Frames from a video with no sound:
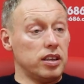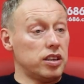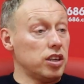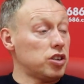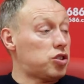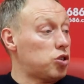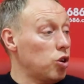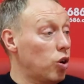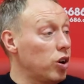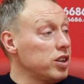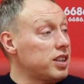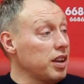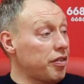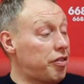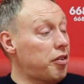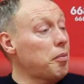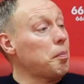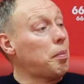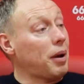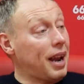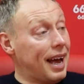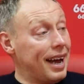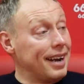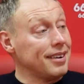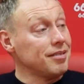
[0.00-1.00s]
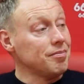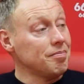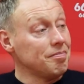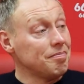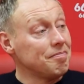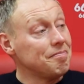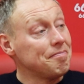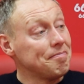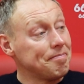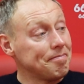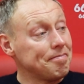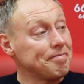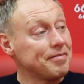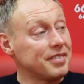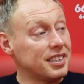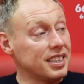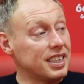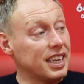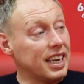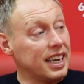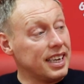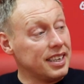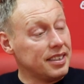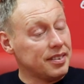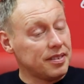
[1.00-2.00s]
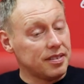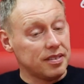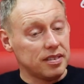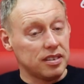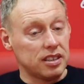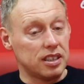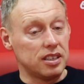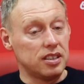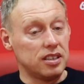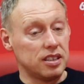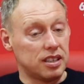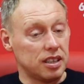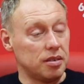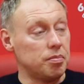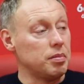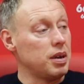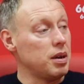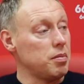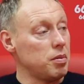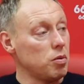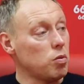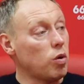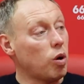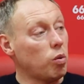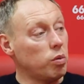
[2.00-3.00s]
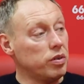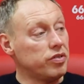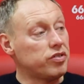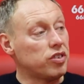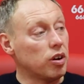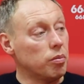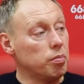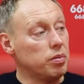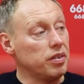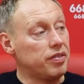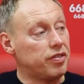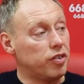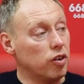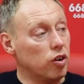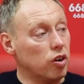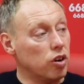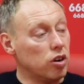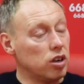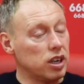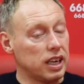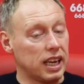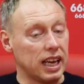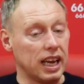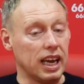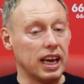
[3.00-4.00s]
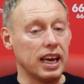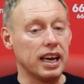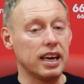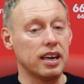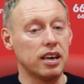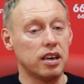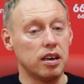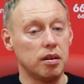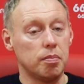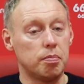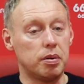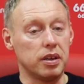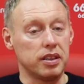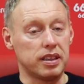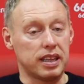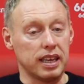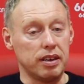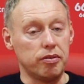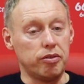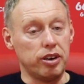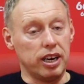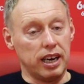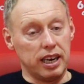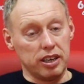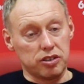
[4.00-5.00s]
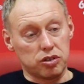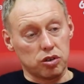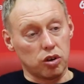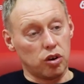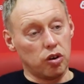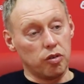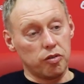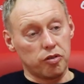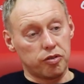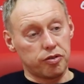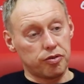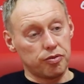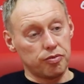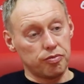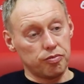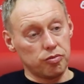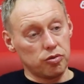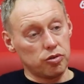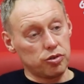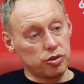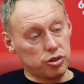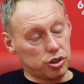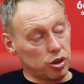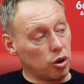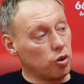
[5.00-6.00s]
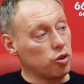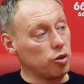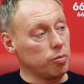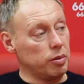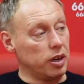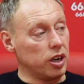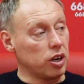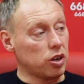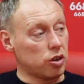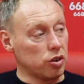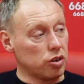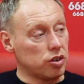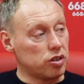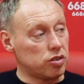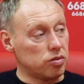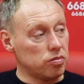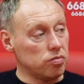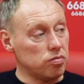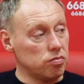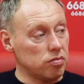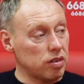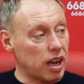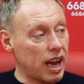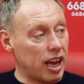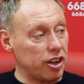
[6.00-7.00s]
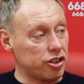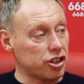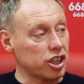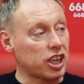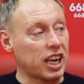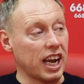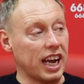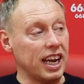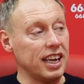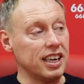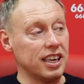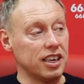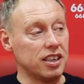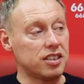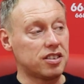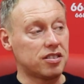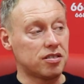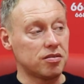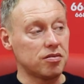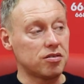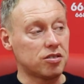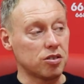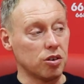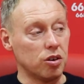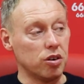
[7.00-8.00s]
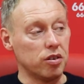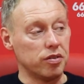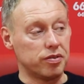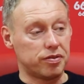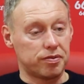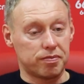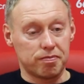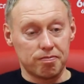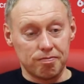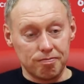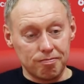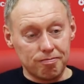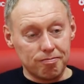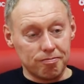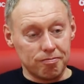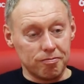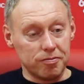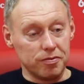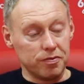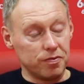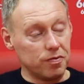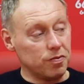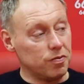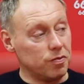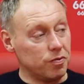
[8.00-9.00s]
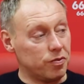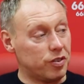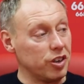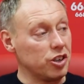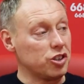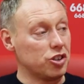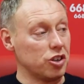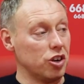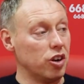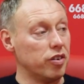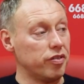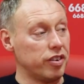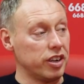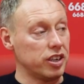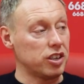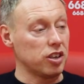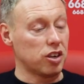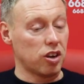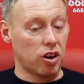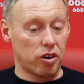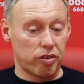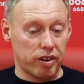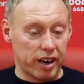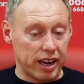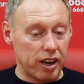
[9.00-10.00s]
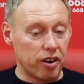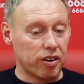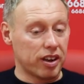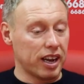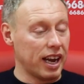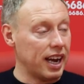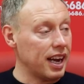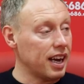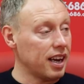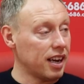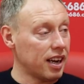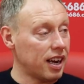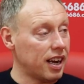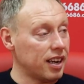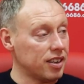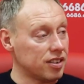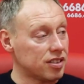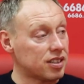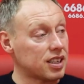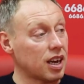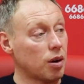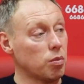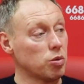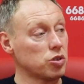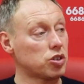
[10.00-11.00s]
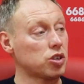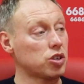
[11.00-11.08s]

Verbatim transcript: they saw a different plan today than, than maybe what we've done before here, but they really sort of showed to me a good educated sort of vision of it to go right okay I understand